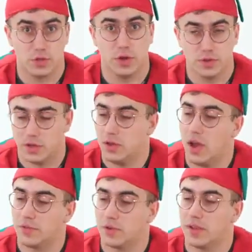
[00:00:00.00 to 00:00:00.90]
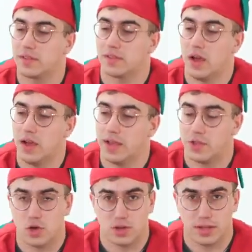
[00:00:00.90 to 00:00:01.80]
don't know, After Eights are a
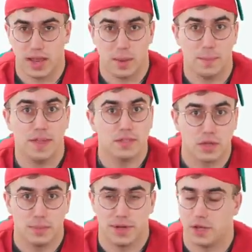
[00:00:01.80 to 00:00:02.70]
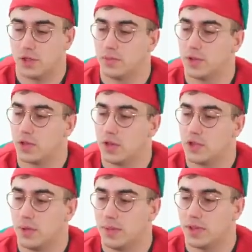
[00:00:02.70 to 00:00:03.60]
chocolate and mint combination which are
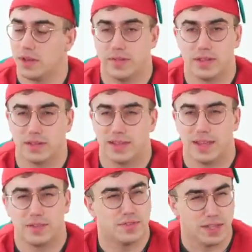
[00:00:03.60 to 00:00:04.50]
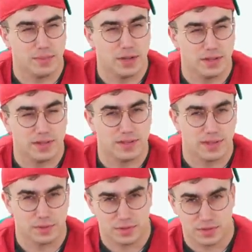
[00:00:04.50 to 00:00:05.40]
generally kind of eaten at the end of dinner parties.
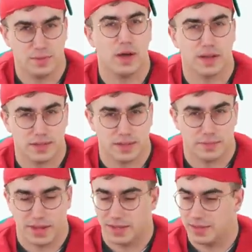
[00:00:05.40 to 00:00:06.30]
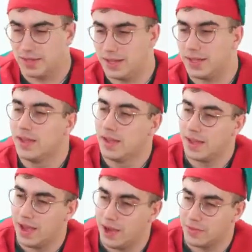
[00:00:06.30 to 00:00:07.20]
That was the marketing back in the day.
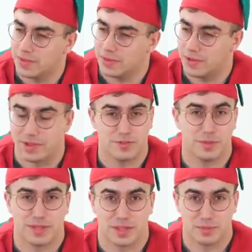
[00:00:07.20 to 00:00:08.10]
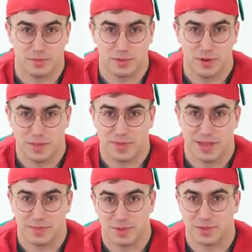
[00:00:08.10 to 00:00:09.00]
Obviously, we're filming this before 8
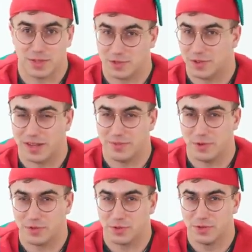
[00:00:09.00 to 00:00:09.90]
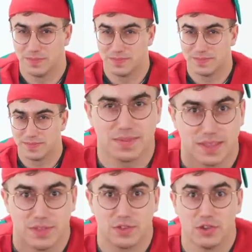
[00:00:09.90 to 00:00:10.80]
p.m, so it's not a strictly enforced rule. Let's
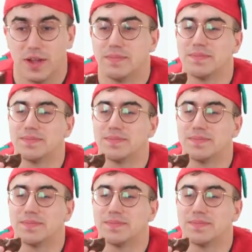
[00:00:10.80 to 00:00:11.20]
give these a try.